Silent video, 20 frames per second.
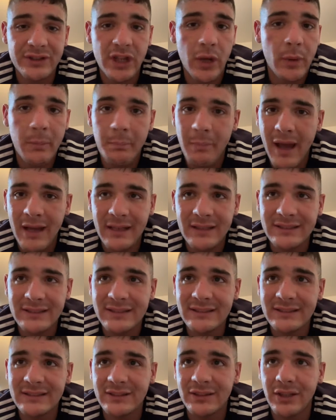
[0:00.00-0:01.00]

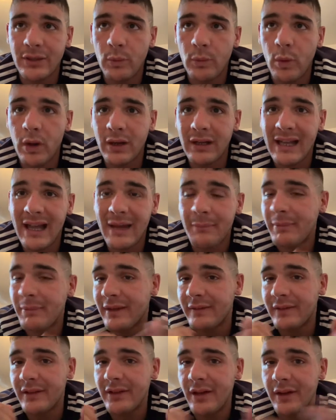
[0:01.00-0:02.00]
imbalances, you know, one lat
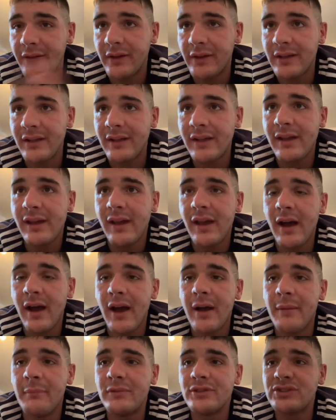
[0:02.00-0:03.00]
bigger than the other.
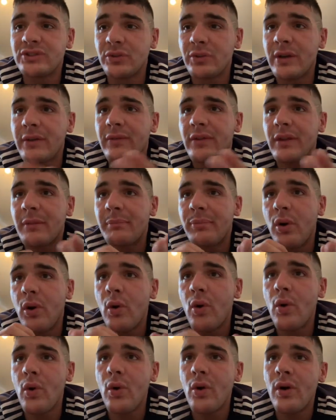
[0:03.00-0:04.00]
Sorry for the
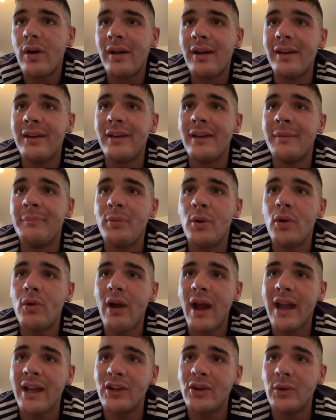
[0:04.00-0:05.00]
poor
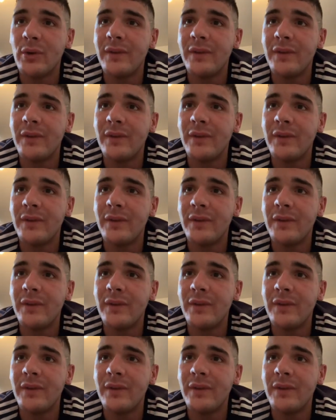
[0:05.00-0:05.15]
angle on